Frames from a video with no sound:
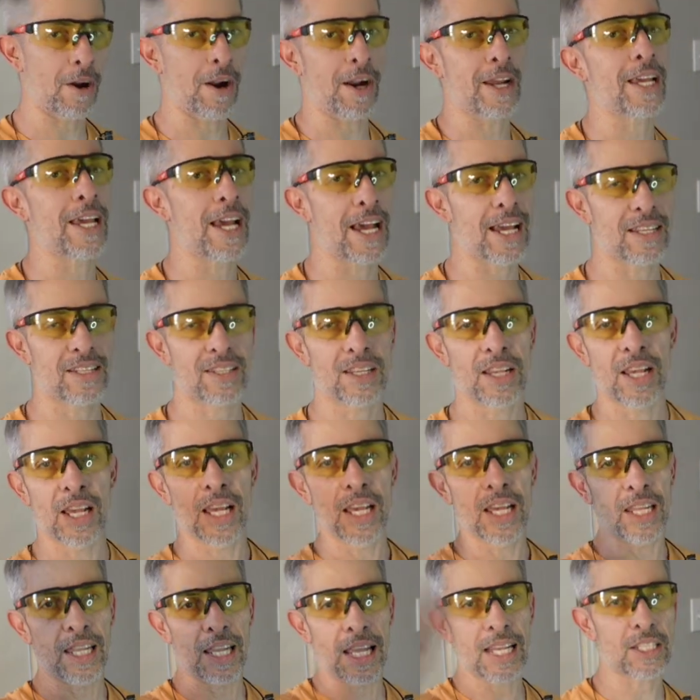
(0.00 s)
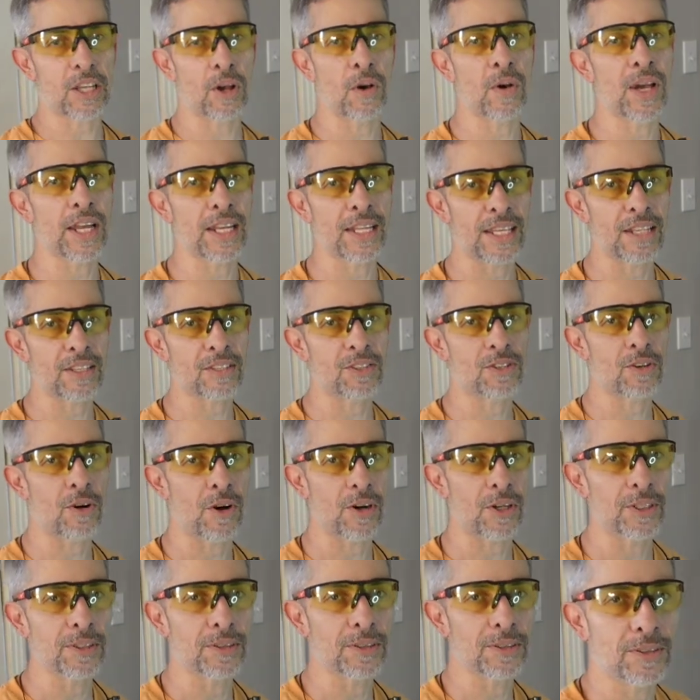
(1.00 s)
All right, guys, let's go ahead and get
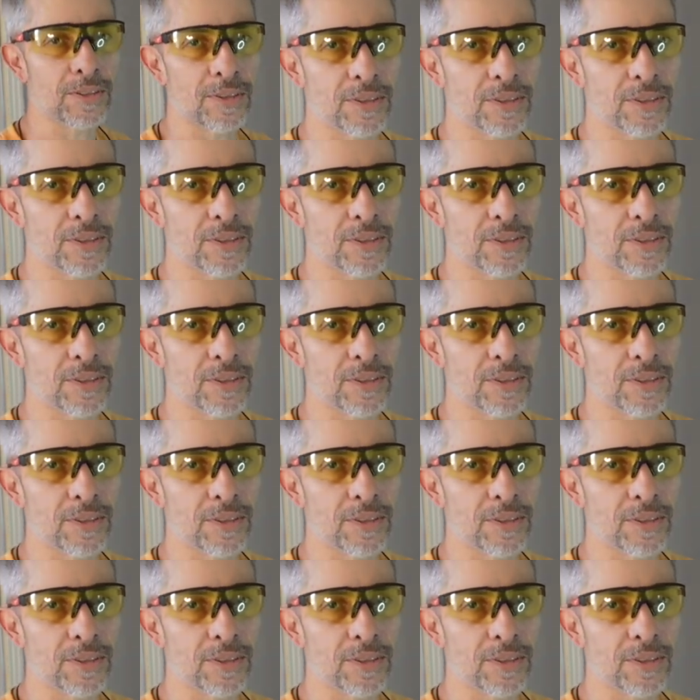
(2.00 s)
started.